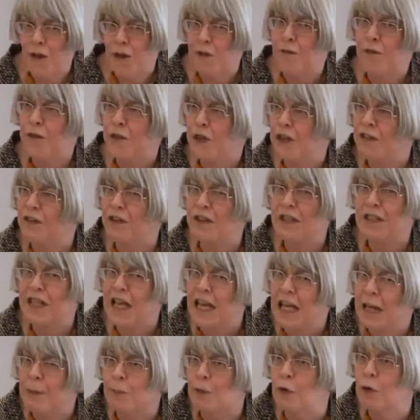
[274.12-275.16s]
5th in the
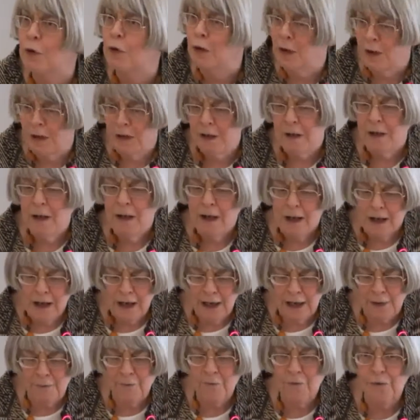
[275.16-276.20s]
table
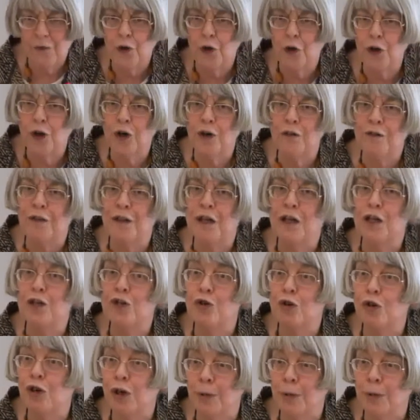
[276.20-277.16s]
for the